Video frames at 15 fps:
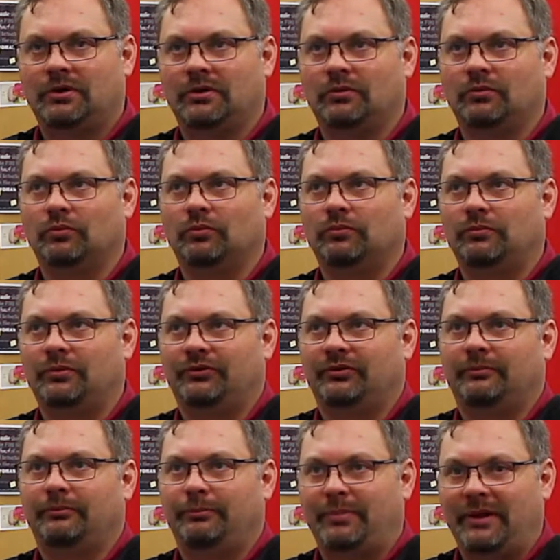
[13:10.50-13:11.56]

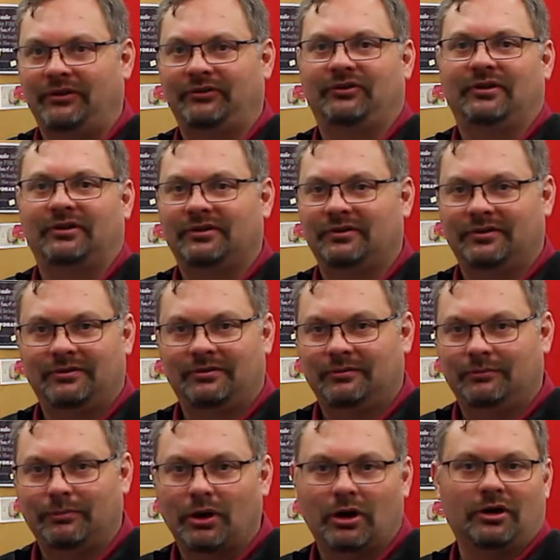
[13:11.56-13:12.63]
a basic
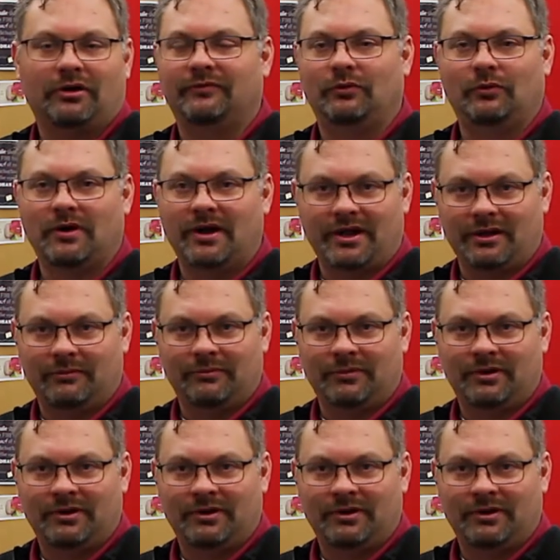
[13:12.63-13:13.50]
part of who I am.